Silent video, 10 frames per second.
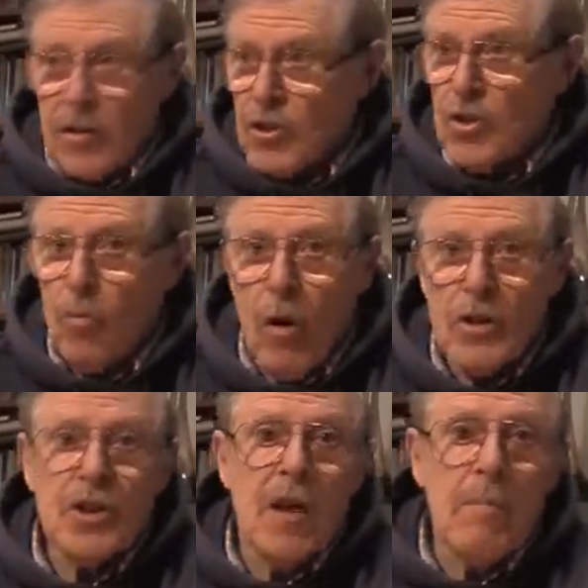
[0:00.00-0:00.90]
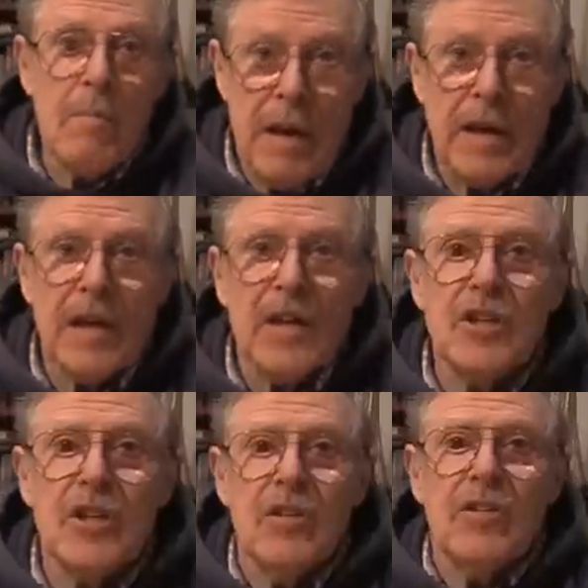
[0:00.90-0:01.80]
squats,
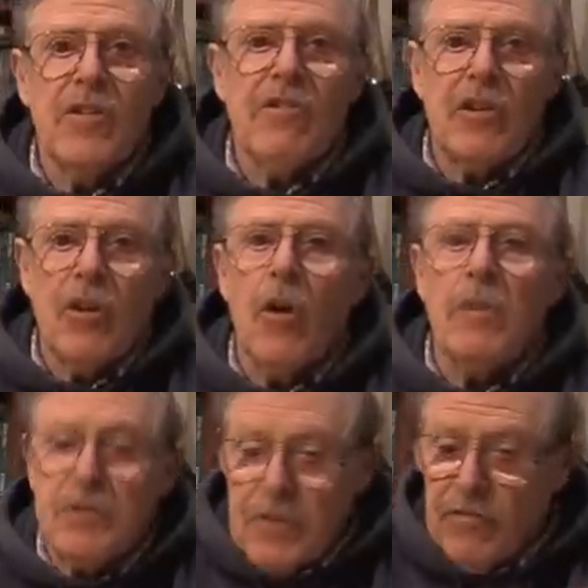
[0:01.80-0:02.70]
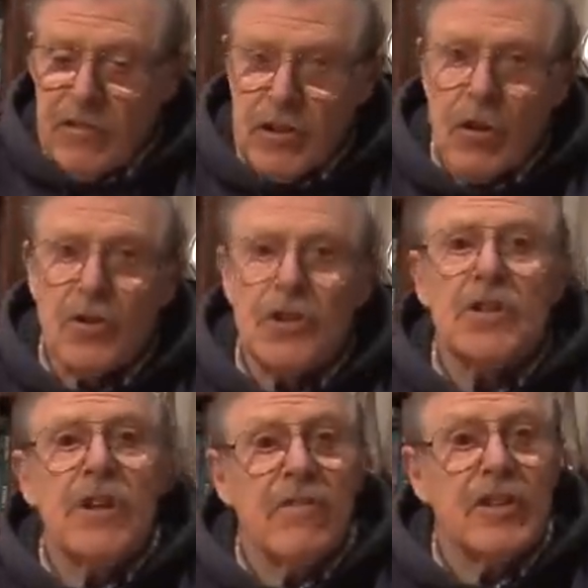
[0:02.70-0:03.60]
pinkies, different types, different sizes,
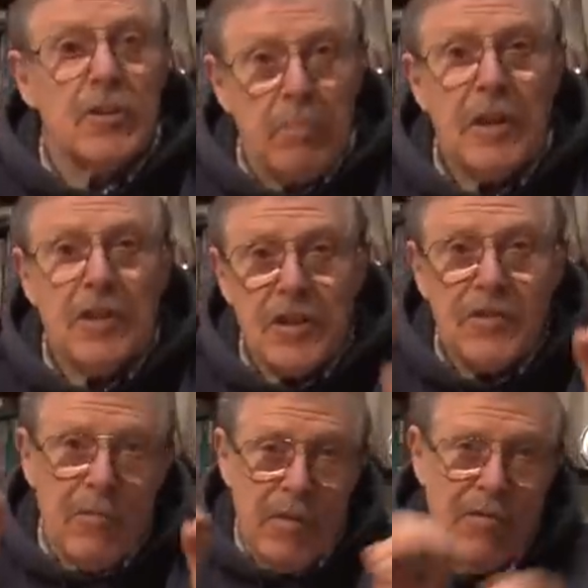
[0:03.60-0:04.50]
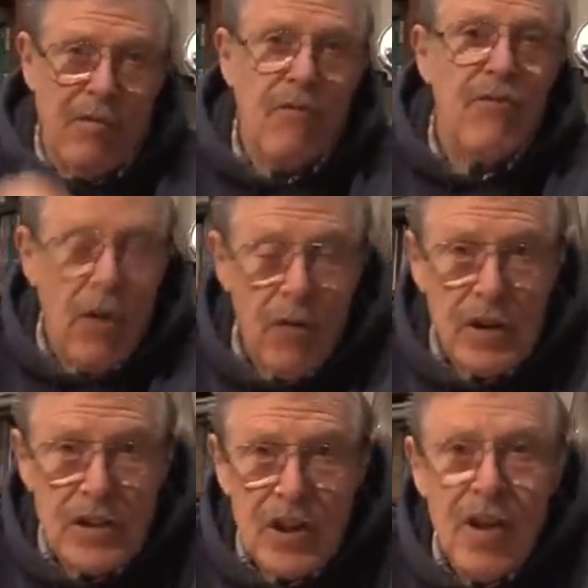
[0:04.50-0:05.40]
different species from different
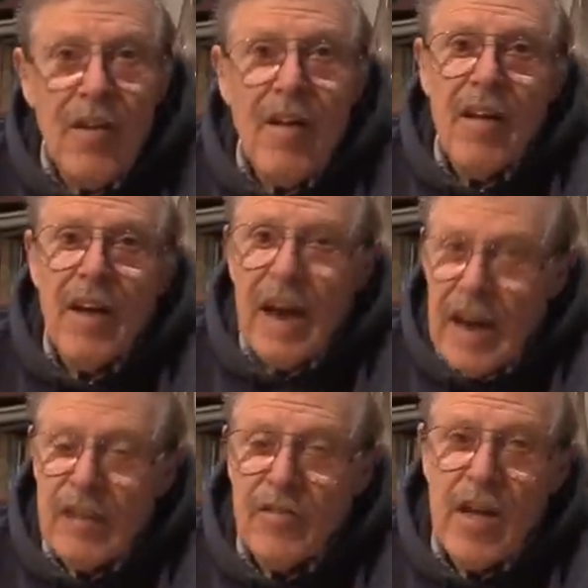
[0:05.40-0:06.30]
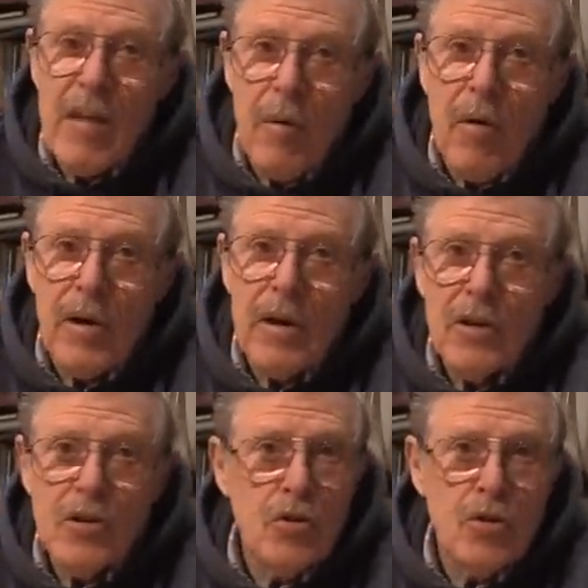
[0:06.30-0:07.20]
flies, and thereby
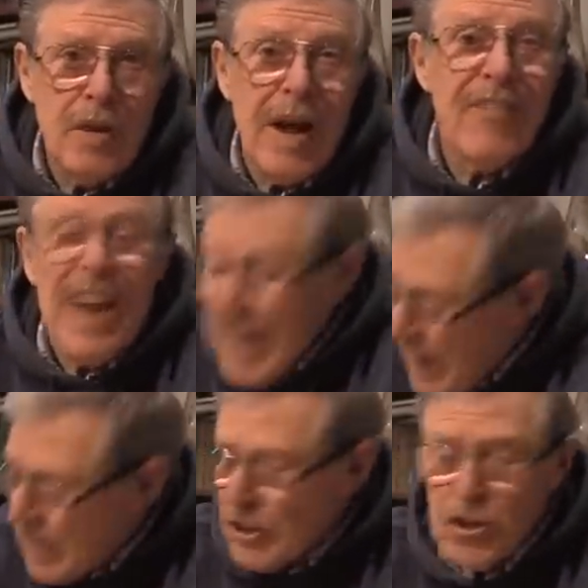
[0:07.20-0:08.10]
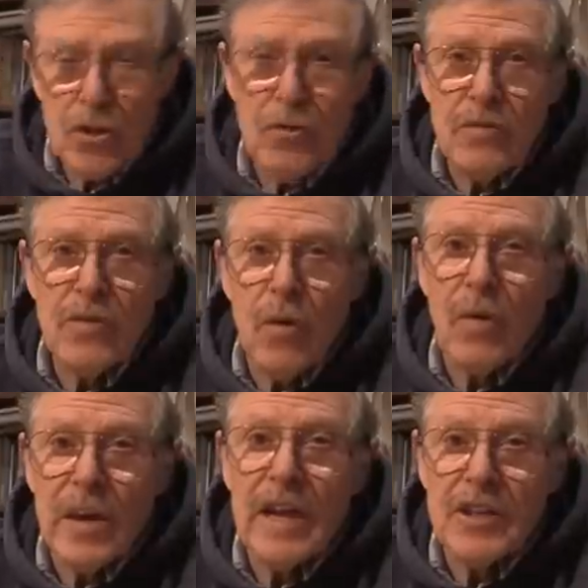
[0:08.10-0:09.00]
you should have any excuse for
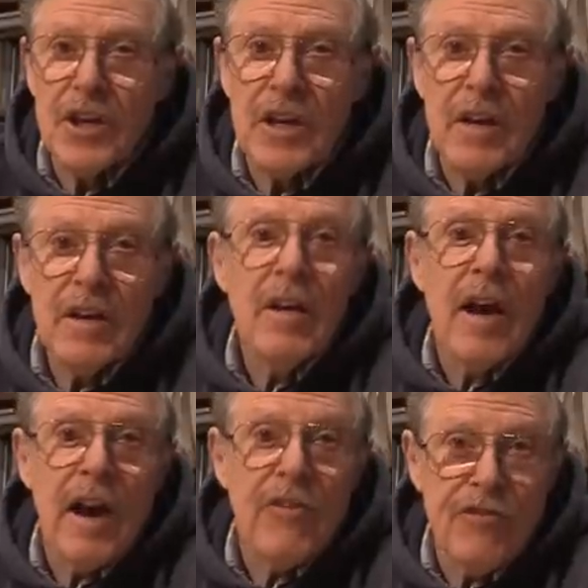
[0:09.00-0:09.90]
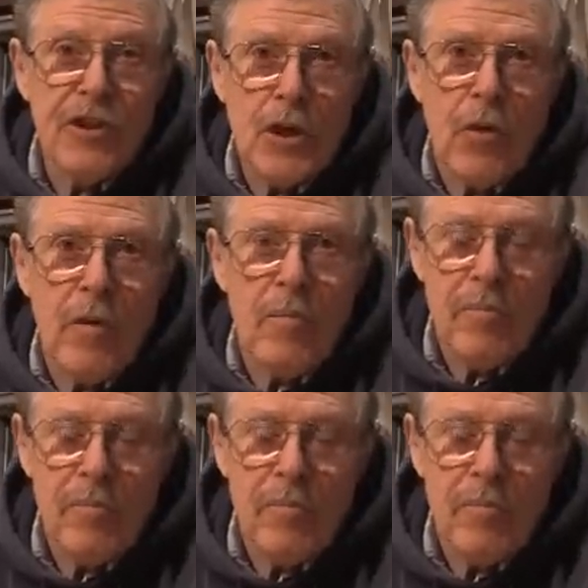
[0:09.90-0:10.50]
not catching a fish on them.